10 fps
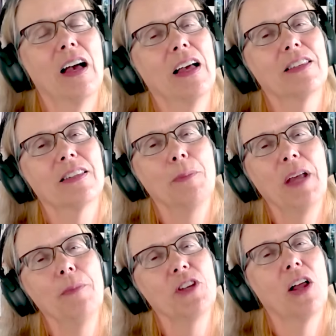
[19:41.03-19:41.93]

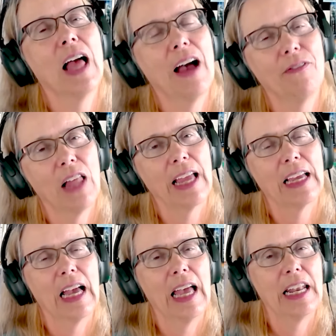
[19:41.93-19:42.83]
sometimes I'll have like
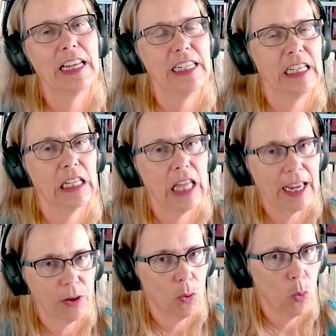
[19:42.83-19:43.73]
an idea,
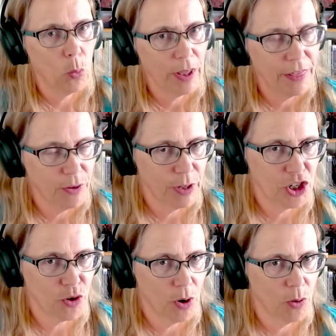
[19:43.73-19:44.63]
like with the
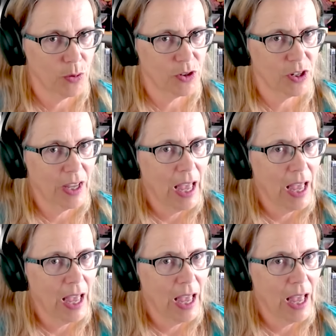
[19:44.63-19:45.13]
Witch Roads.